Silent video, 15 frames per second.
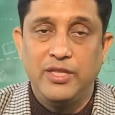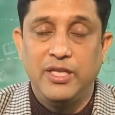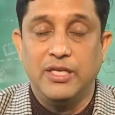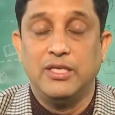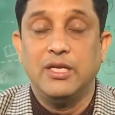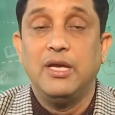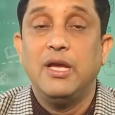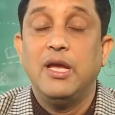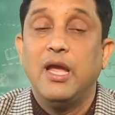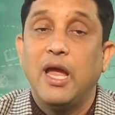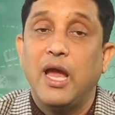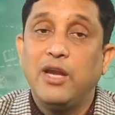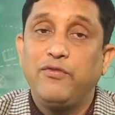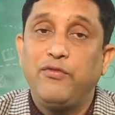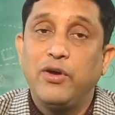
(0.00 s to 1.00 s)
it,
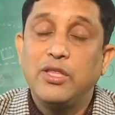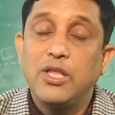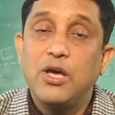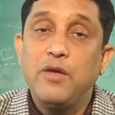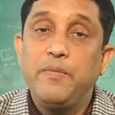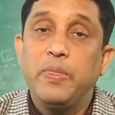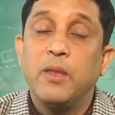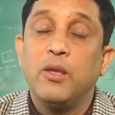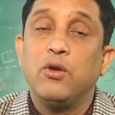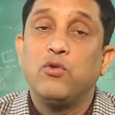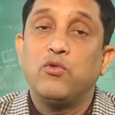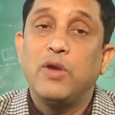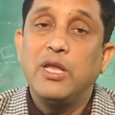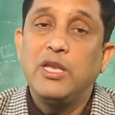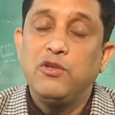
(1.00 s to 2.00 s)
and further
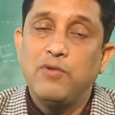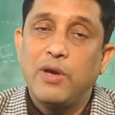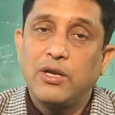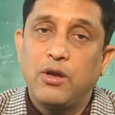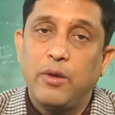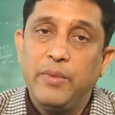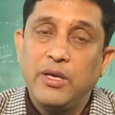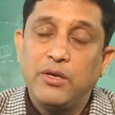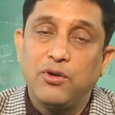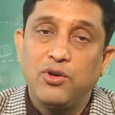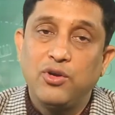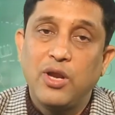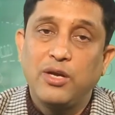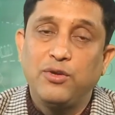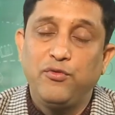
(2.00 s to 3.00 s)
when you are coming
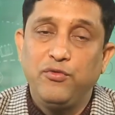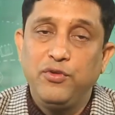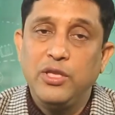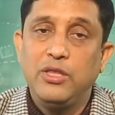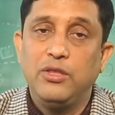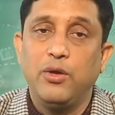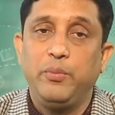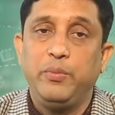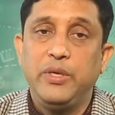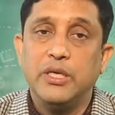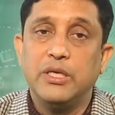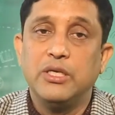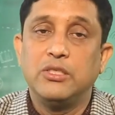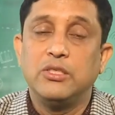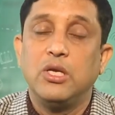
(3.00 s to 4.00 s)
contact with the
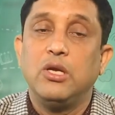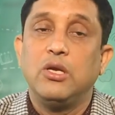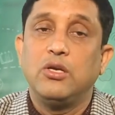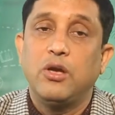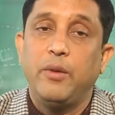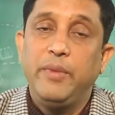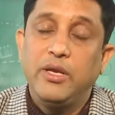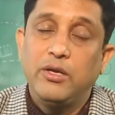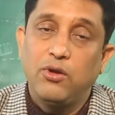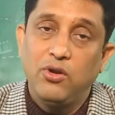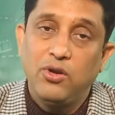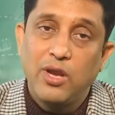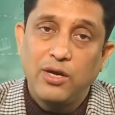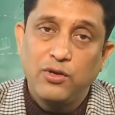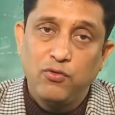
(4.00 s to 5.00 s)
peers, coming
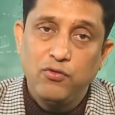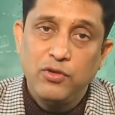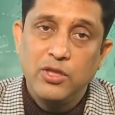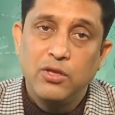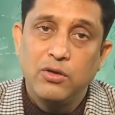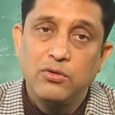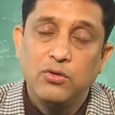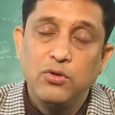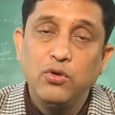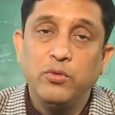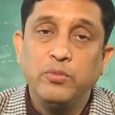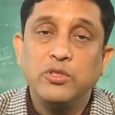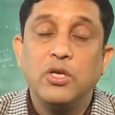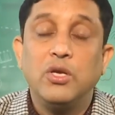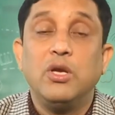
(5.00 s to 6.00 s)
contact with the
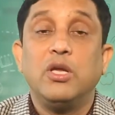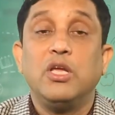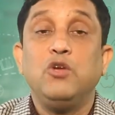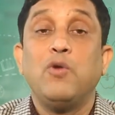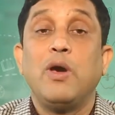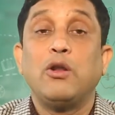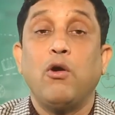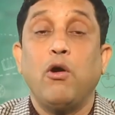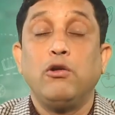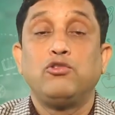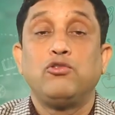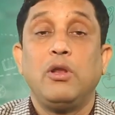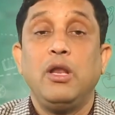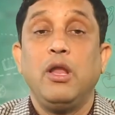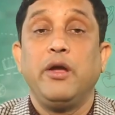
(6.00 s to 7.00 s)
groups, you are
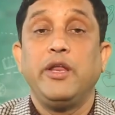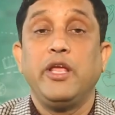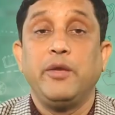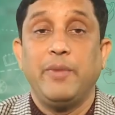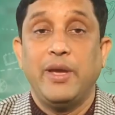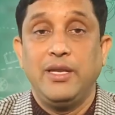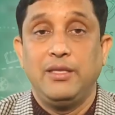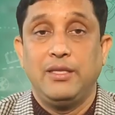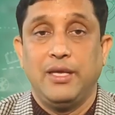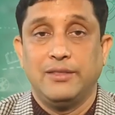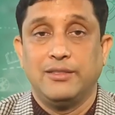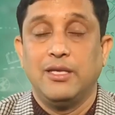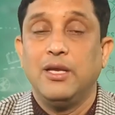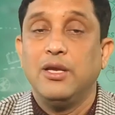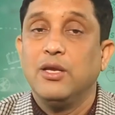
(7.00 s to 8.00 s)
also learning many
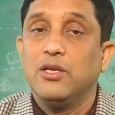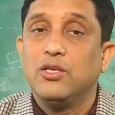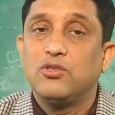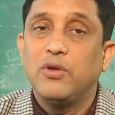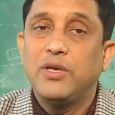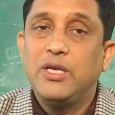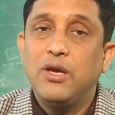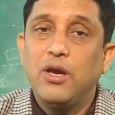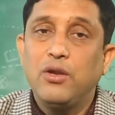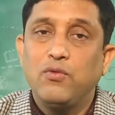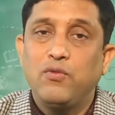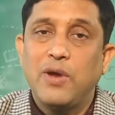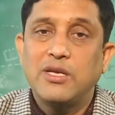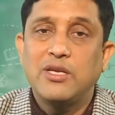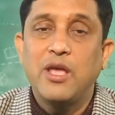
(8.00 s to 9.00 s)
things. So, here
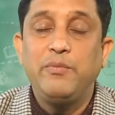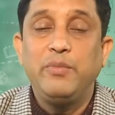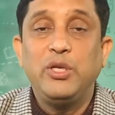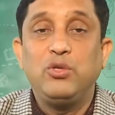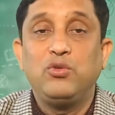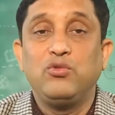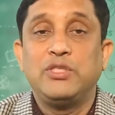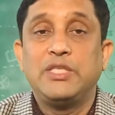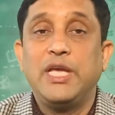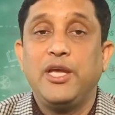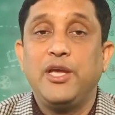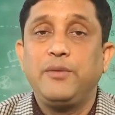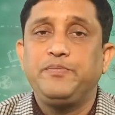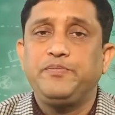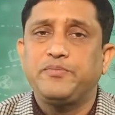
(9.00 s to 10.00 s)
what I mean to
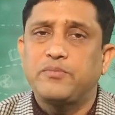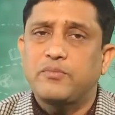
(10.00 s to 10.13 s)
say,